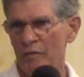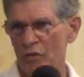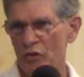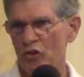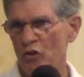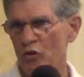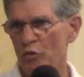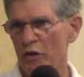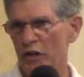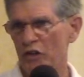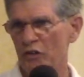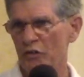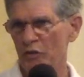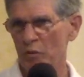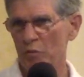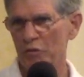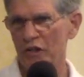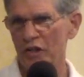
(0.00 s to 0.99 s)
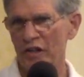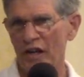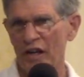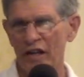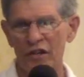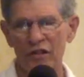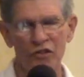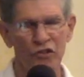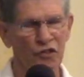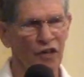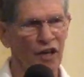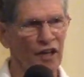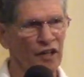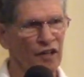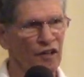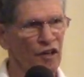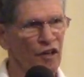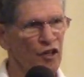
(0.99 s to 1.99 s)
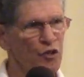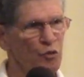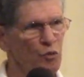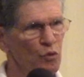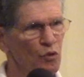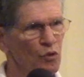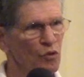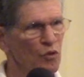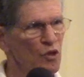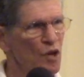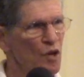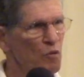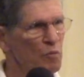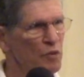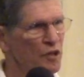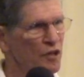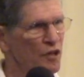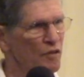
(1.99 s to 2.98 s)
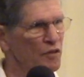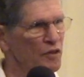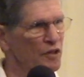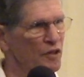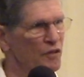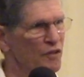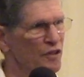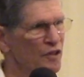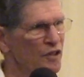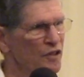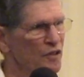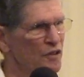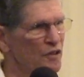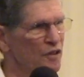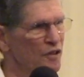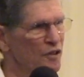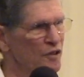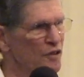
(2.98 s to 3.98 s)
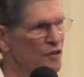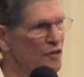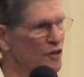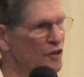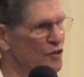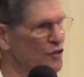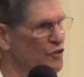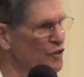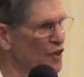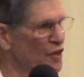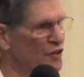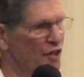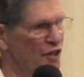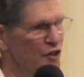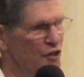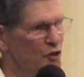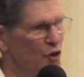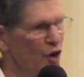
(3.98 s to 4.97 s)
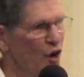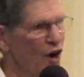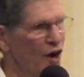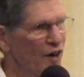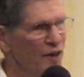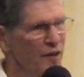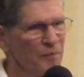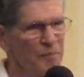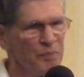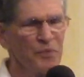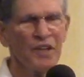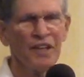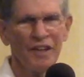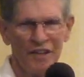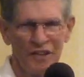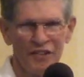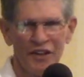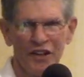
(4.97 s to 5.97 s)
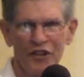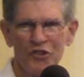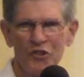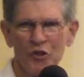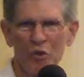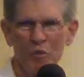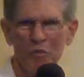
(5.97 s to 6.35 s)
2 weeks from today, Sai Ganesh will be giving the Sunday talk. Thanks so